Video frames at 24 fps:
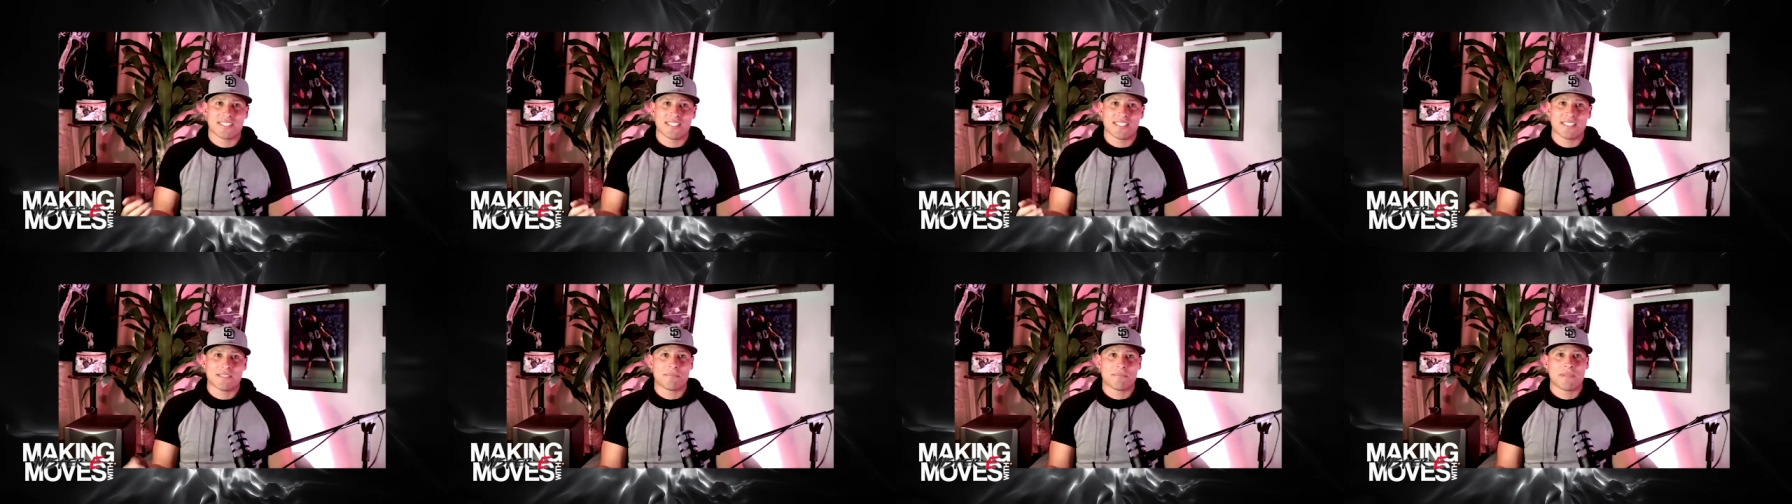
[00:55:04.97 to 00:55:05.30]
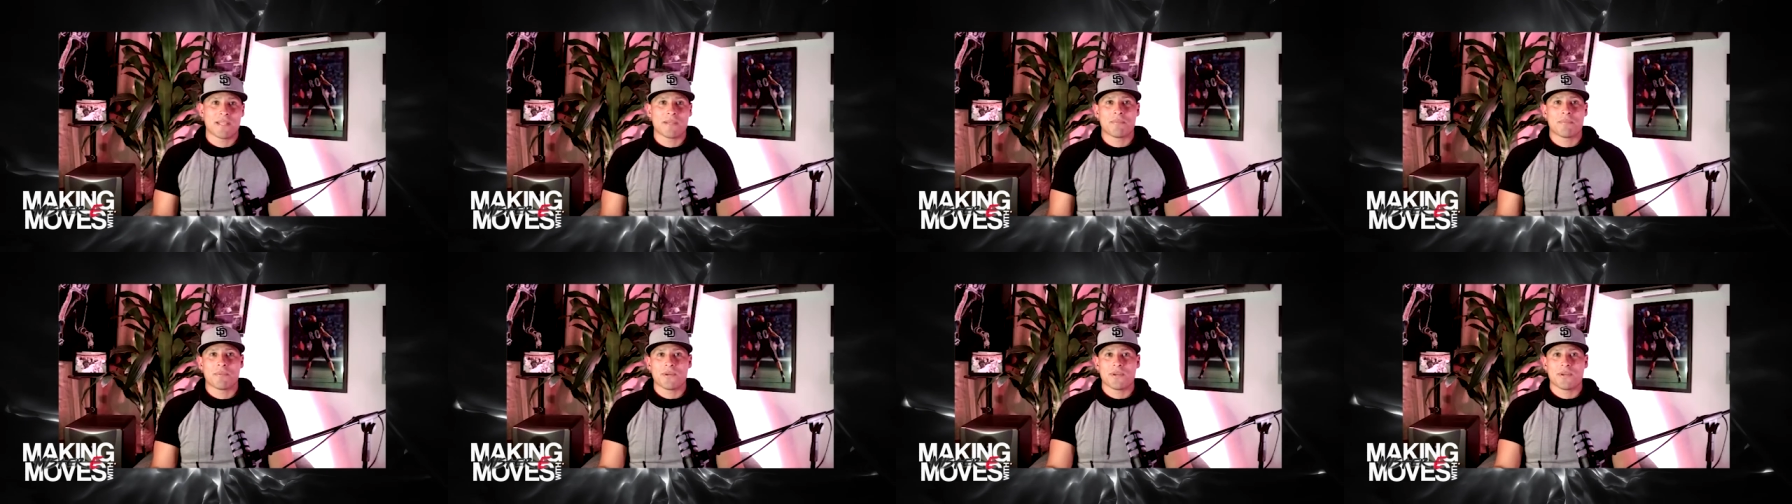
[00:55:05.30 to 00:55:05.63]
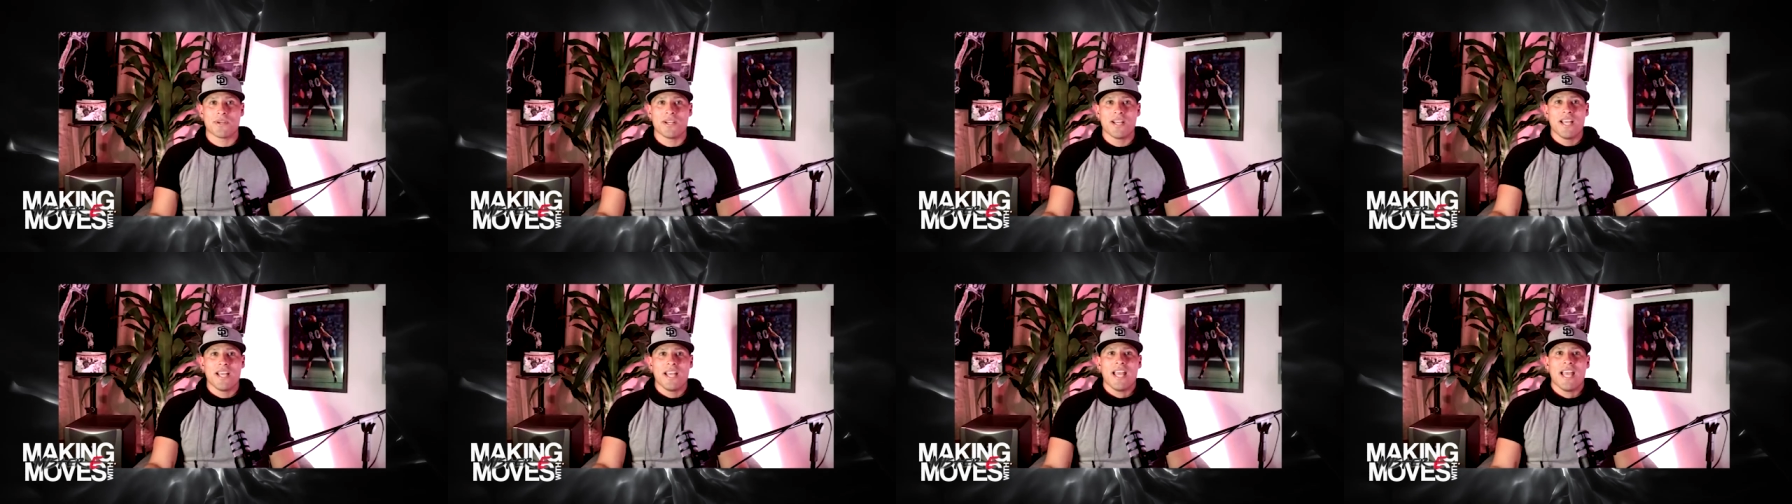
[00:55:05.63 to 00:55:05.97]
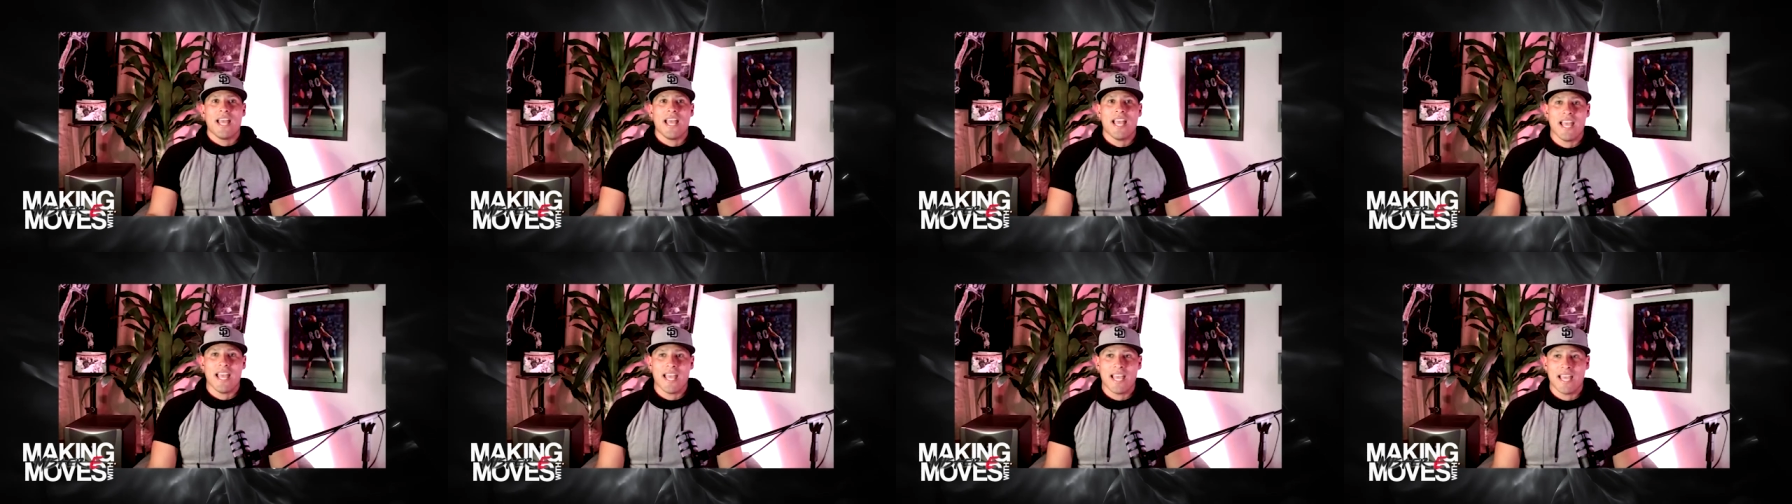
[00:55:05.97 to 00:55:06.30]
to these people.
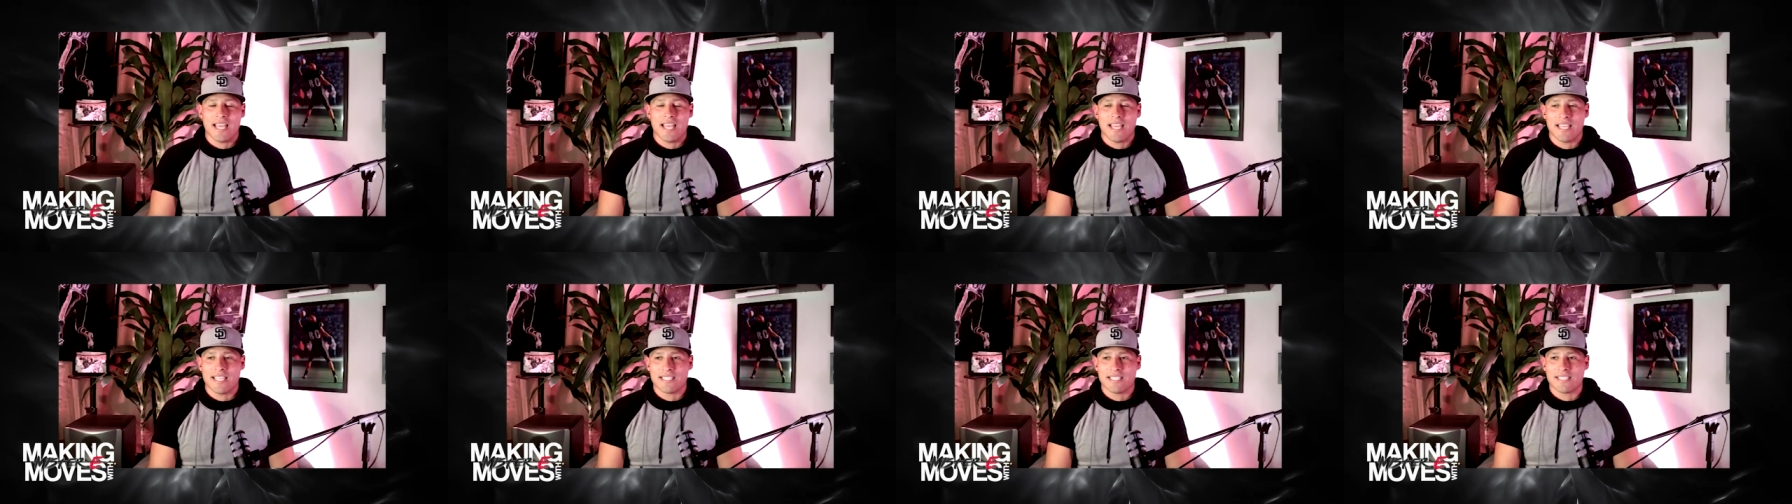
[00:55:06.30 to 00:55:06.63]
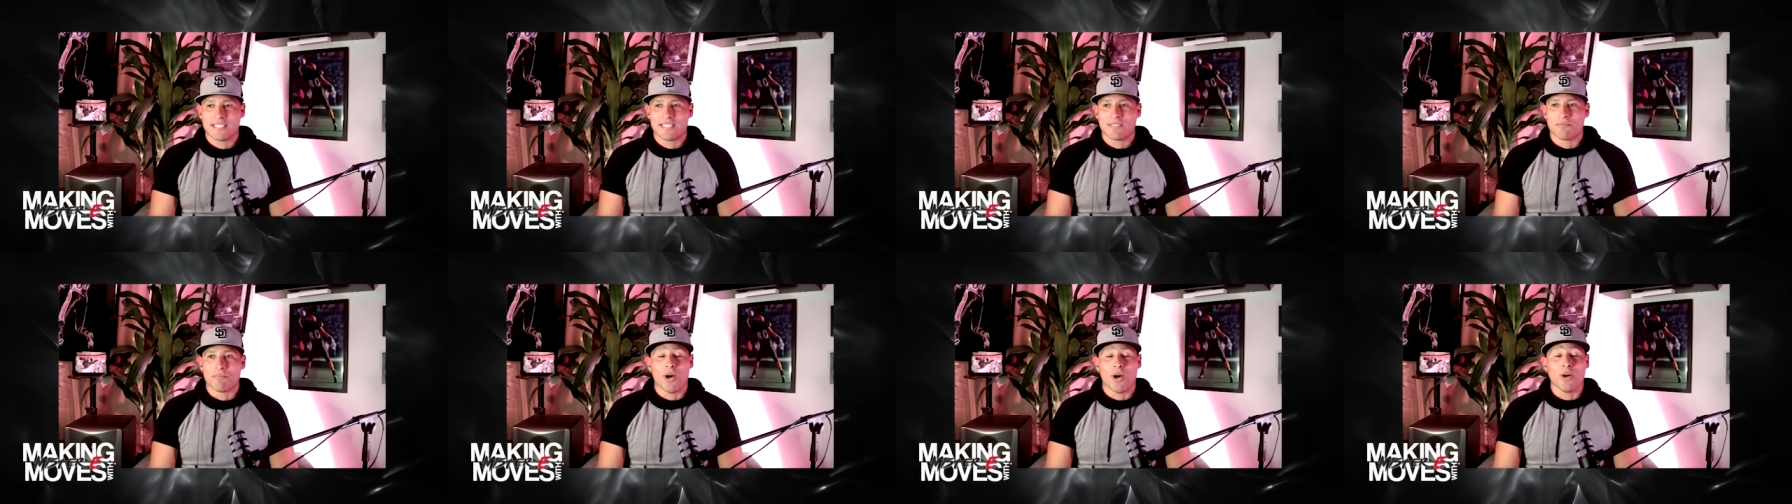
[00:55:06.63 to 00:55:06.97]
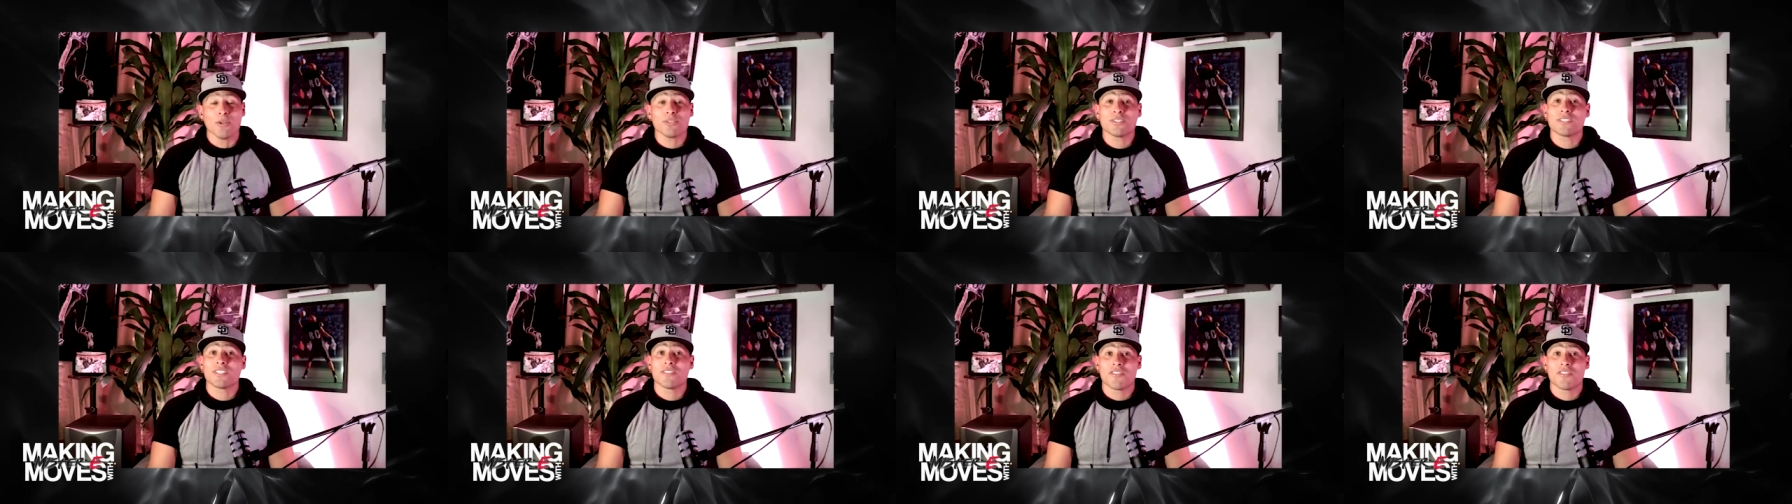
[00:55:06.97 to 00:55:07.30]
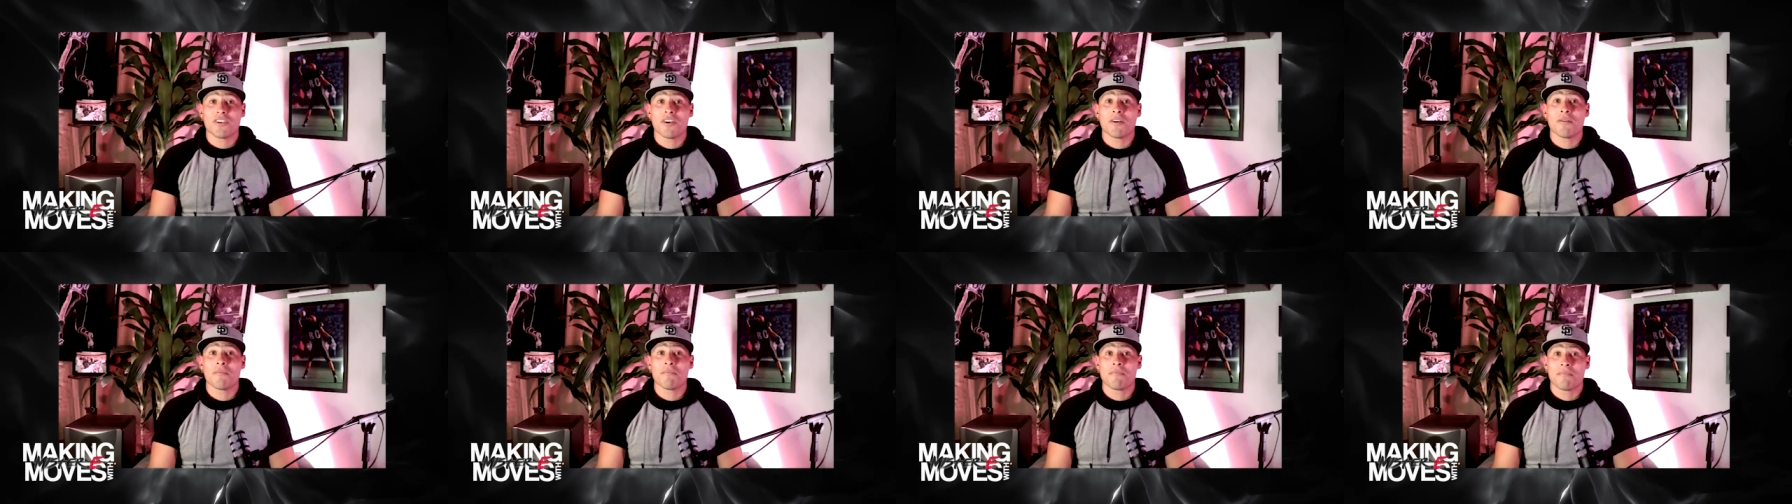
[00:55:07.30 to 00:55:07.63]
And most of
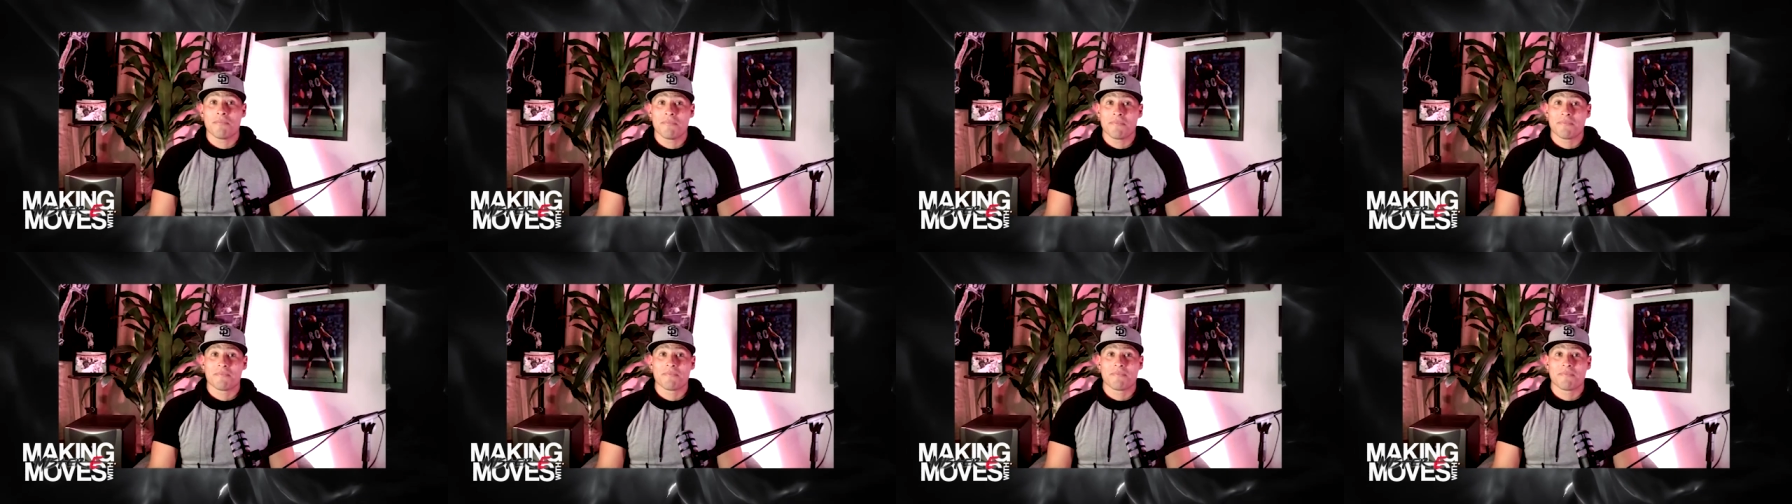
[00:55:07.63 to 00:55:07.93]
them